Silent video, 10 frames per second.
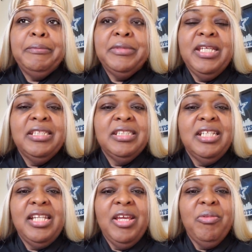Yeah, it's
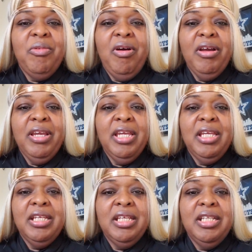not like
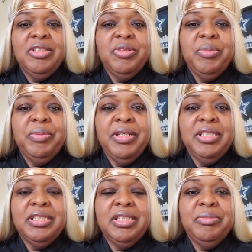walking into a
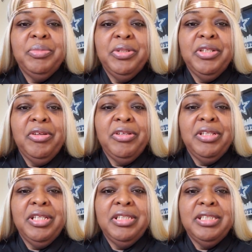place and putting all
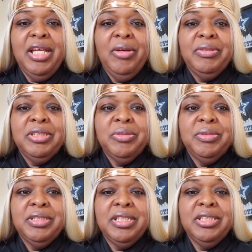your things down when
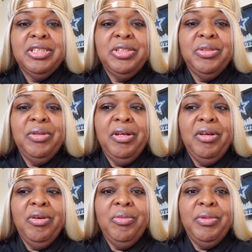someone says to you,
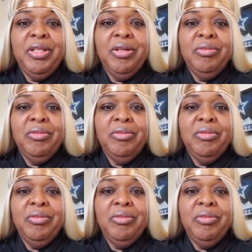"Oh, we're